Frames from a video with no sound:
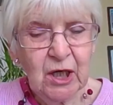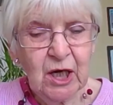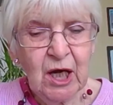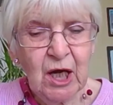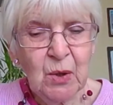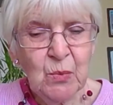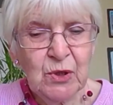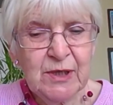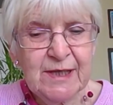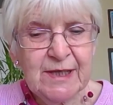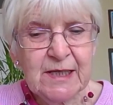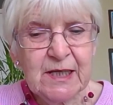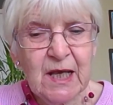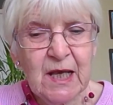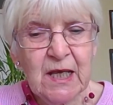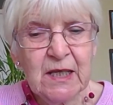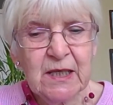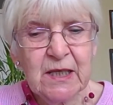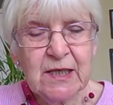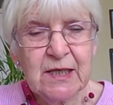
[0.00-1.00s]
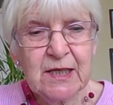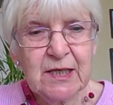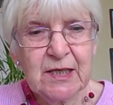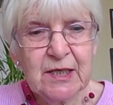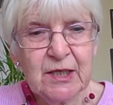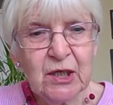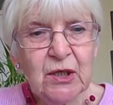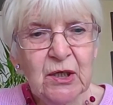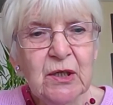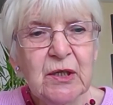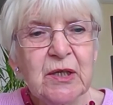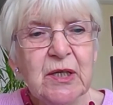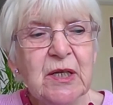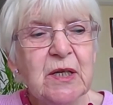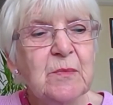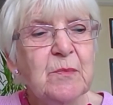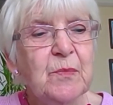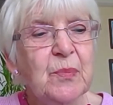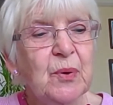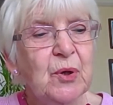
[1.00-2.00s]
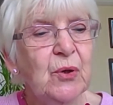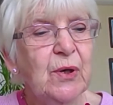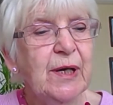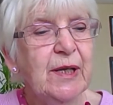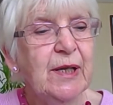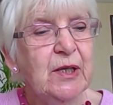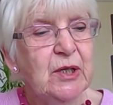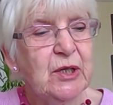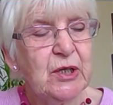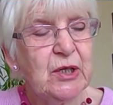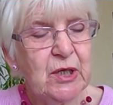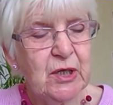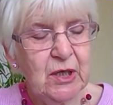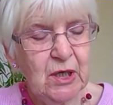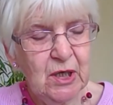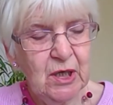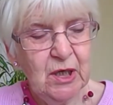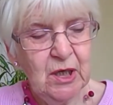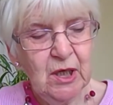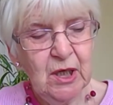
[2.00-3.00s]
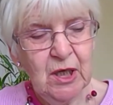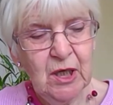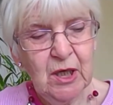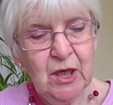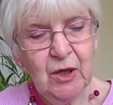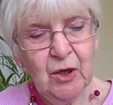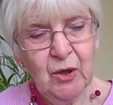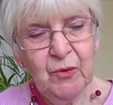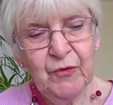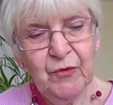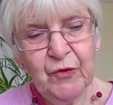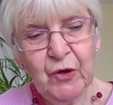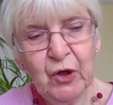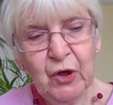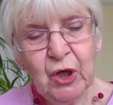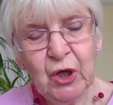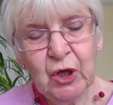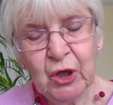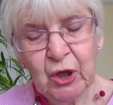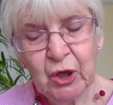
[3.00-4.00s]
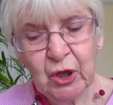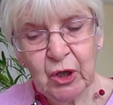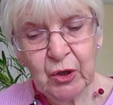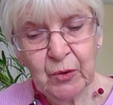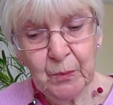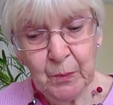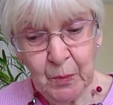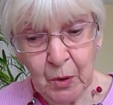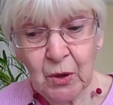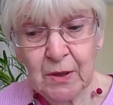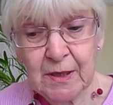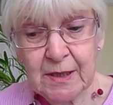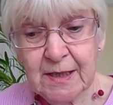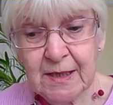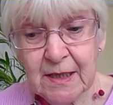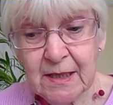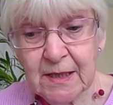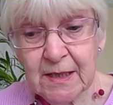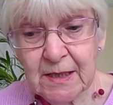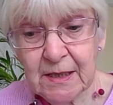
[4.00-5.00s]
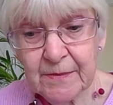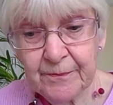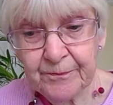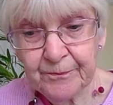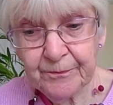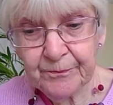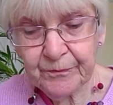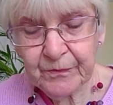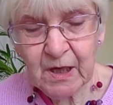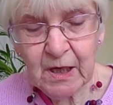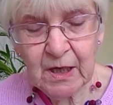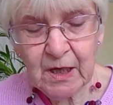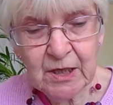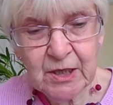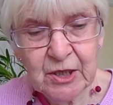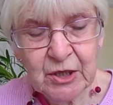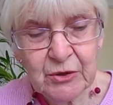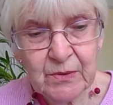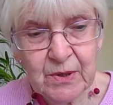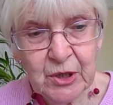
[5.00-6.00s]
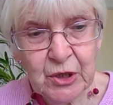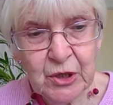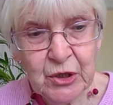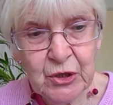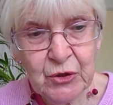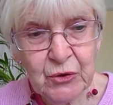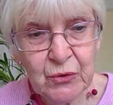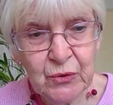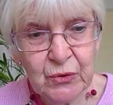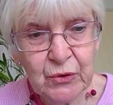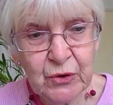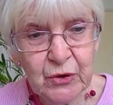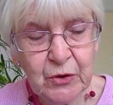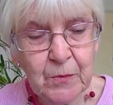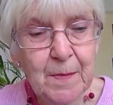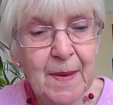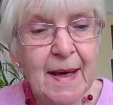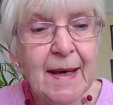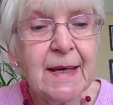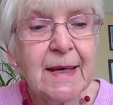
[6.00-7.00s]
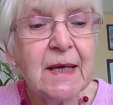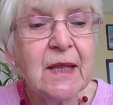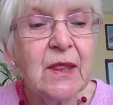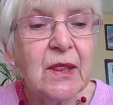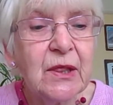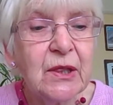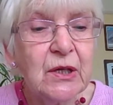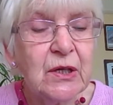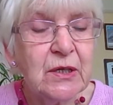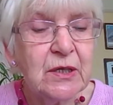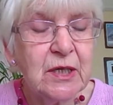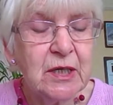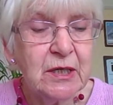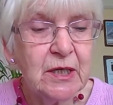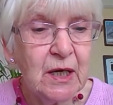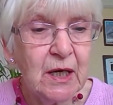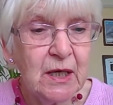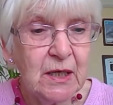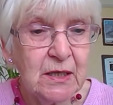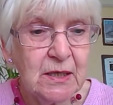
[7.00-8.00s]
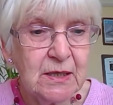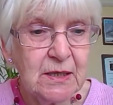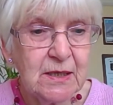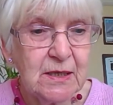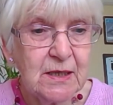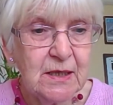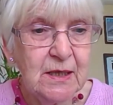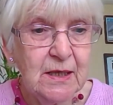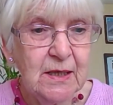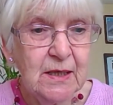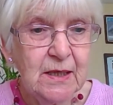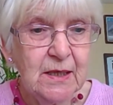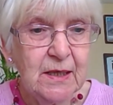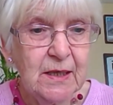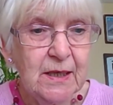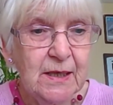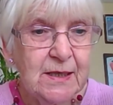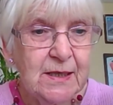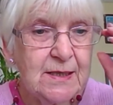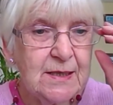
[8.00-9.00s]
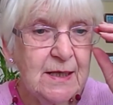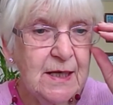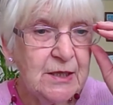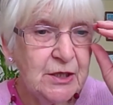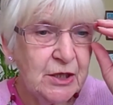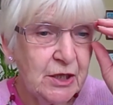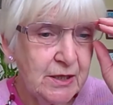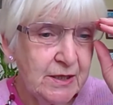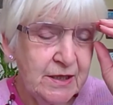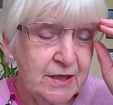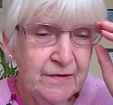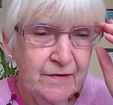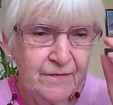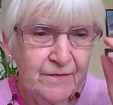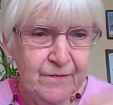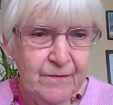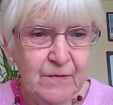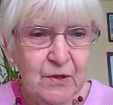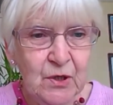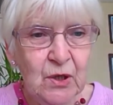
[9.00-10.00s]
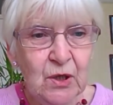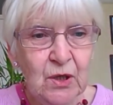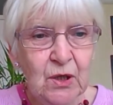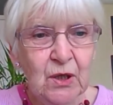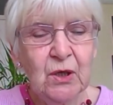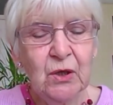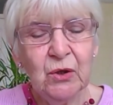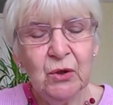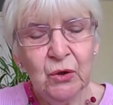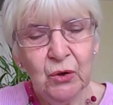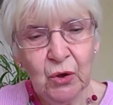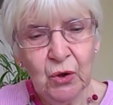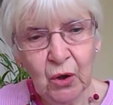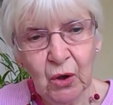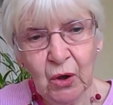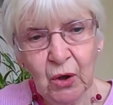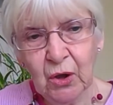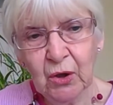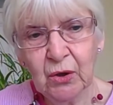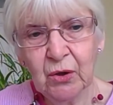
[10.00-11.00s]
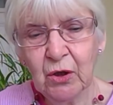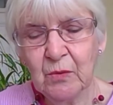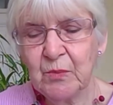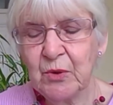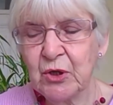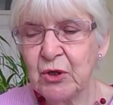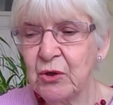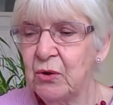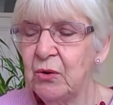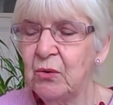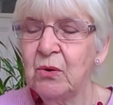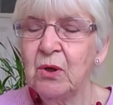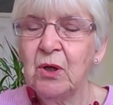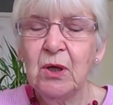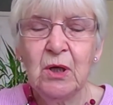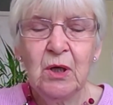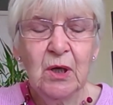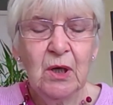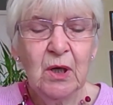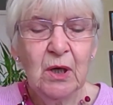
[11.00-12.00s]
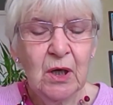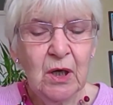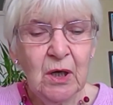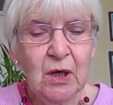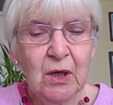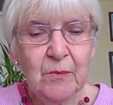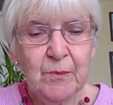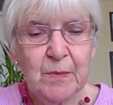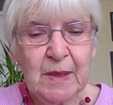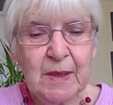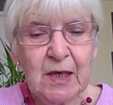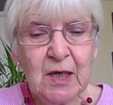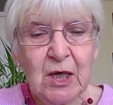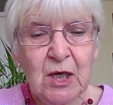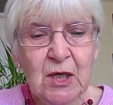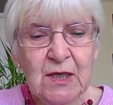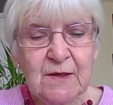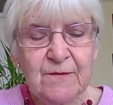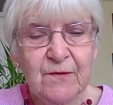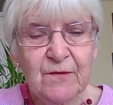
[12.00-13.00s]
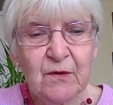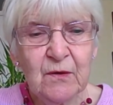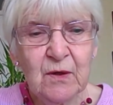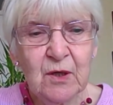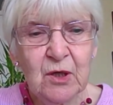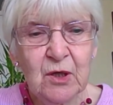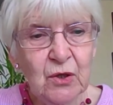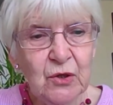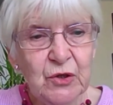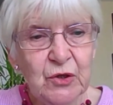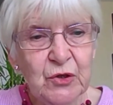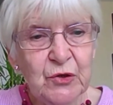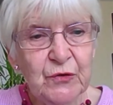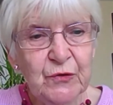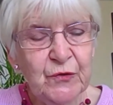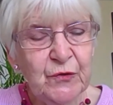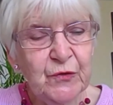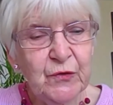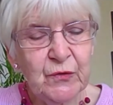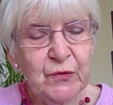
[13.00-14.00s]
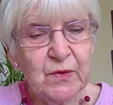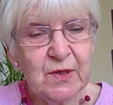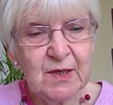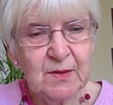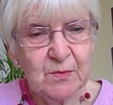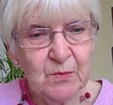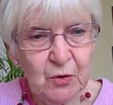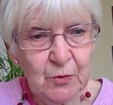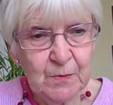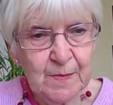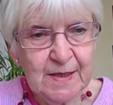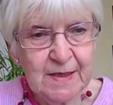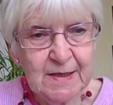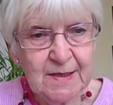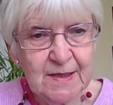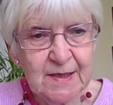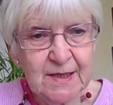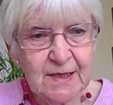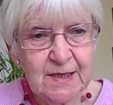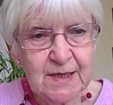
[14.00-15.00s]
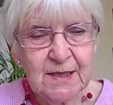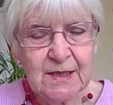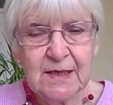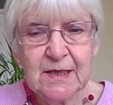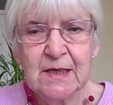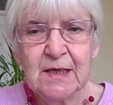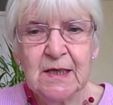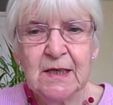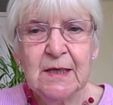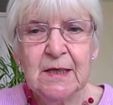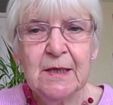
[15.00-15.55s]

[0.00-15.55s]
I would say the starting point for policies is to ensure that the pay in 30 days is legislative, not an optional, because for a lot of small businesses,